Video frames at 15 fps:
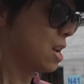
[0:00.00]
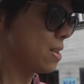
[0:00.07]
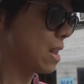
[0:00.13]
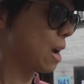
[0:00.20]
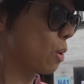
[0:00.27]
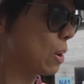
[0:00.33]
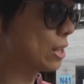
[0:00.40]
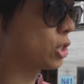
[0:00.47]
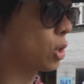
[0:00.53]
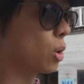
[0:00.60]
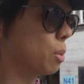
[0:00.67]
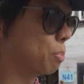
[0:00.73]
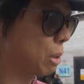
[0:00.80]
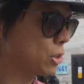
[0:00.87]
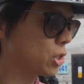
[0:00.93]
Now, it's got
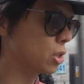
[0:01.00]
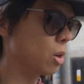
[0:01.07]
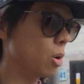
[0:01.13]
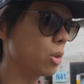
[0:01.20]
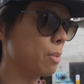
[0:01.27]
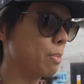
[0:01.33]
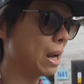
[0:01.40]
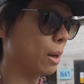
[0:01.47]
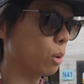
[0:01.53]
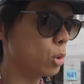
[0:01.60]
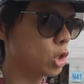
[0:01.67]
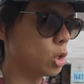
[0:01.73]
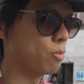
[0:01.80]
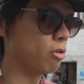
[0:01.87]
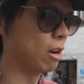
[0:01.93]
a button on the back
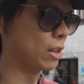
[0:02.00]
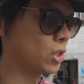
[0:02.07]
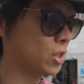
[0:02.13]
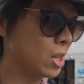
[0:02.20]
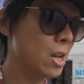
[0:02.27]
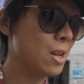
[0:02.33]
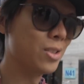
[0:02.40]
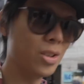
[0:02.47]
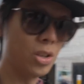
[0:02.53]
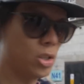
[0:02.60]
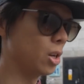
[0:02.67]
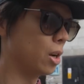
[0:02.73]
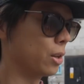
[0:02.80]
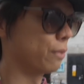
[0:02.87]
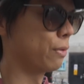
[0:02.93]
which you press to
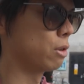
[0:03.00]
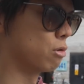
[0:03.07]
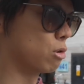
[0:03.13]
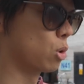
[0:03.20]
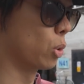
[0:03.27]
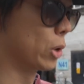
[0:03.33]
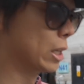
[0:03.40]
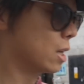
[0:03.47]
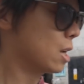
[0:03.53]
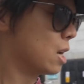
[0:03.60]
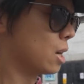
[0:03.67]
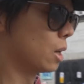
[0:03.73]
start the video recording.